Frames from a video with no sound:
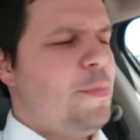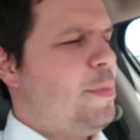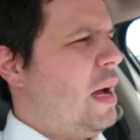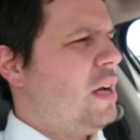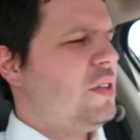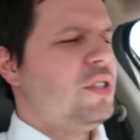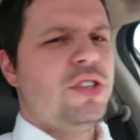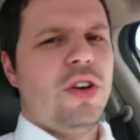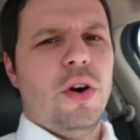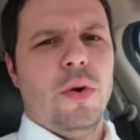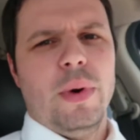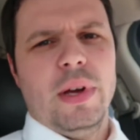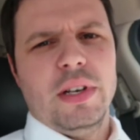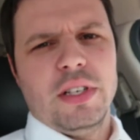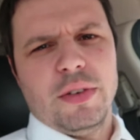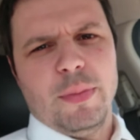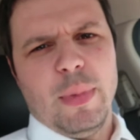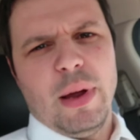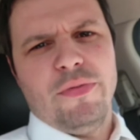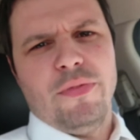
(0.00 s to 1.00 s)
about to go
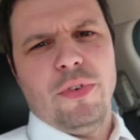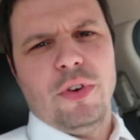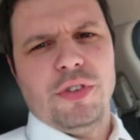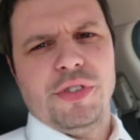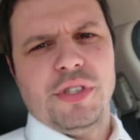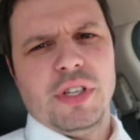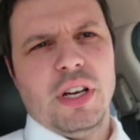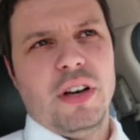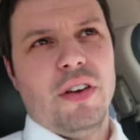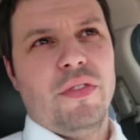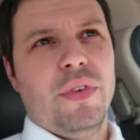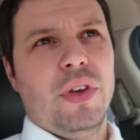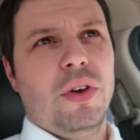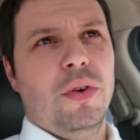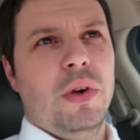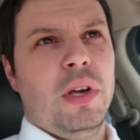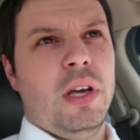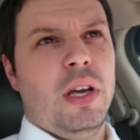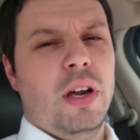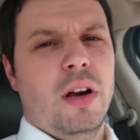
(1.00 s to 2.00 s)
into my first
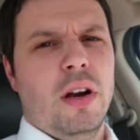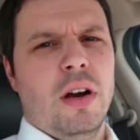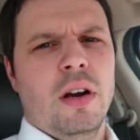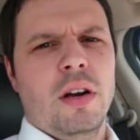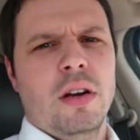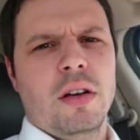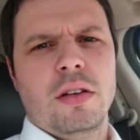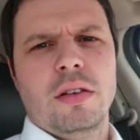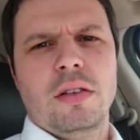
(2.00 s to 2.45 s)
interview here.